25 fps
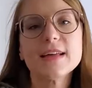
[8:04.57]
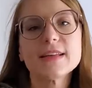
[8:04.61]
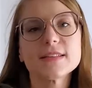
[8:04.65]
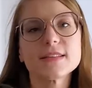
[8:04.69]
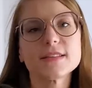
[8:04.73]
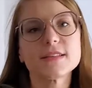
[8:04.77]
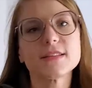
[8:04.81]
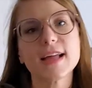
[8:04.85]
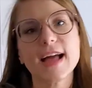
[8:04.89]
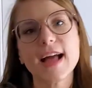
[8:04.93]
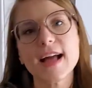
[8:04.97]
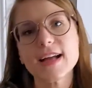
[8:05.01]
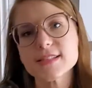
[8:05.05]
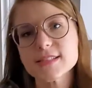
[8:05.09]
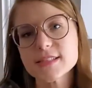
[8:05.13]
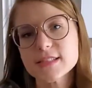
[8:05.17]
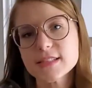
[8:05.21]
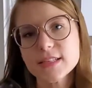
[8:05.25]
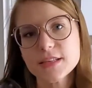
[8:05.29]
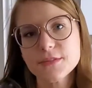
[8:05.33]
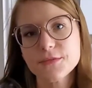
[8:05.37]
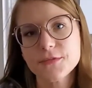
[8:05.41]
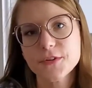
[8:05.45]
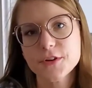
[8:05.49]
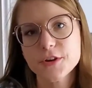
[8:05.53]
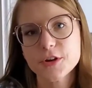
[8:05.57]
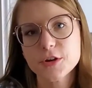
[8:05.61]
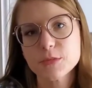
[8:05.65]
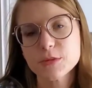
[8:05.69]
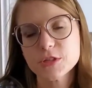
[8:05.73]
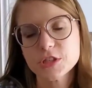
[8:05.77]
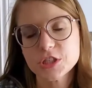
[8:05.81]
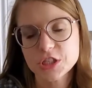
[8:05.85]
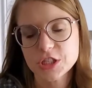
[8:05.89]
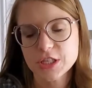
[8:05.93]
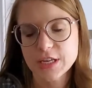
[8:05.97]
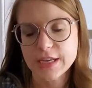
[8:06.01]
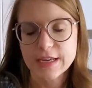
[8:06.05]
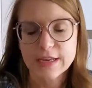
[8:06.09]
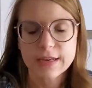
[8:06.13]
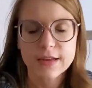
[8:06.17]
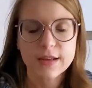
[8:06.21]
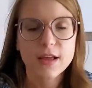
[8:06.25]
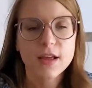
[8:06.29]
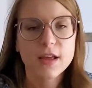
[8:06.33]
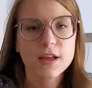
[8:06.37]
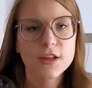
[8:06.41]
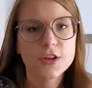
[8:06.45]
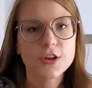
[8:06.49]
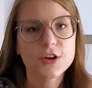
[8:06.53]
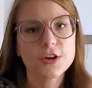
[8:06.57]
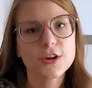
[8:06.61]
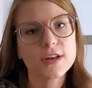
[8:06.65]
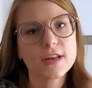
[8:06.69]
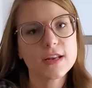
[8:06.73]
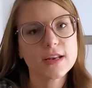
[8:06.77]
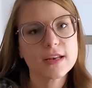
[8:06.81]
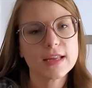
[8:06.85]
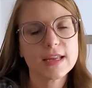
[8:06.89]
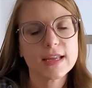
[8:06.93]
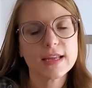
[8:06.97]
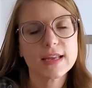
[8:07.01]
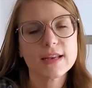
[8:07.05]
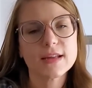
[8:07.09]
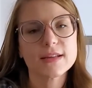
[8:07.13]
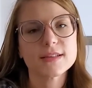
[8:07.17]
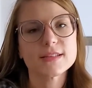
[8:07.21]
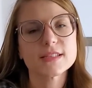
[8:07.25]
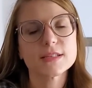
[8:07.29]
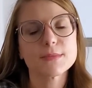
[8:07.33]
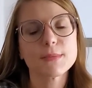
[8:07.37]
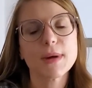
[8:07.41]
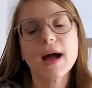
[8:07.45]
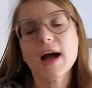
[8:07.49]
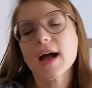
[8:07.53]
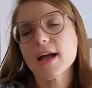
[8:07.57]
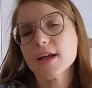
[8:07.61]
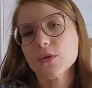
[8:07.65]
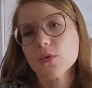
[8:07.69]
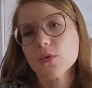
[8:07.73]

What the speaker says: Lastly, for your machine, you're going to need some high